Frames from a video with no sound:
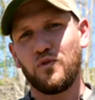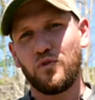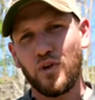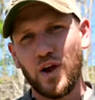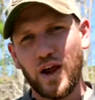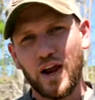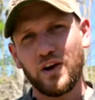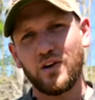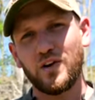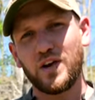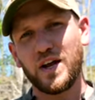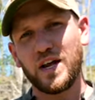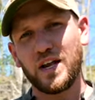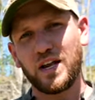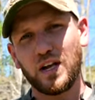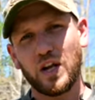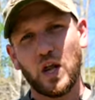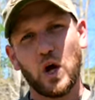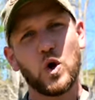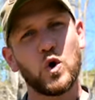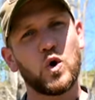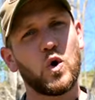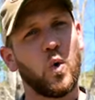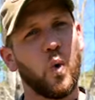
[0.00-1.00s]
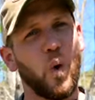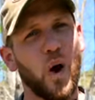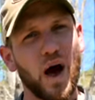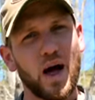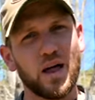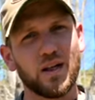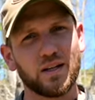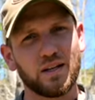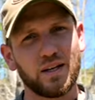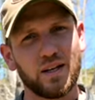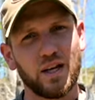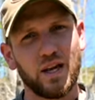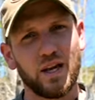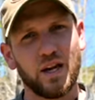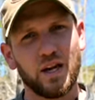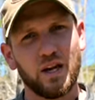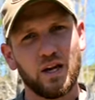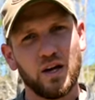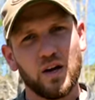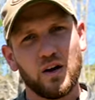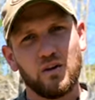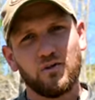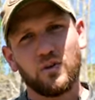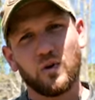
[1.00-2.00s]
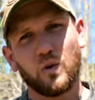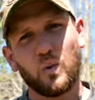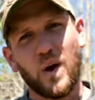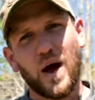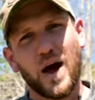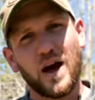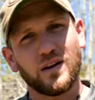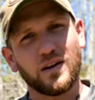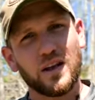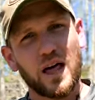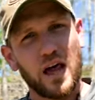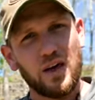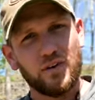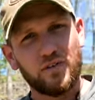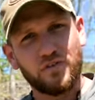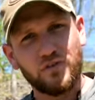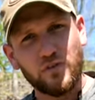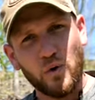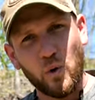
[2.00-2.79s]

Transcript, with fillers: very low quality for wildlife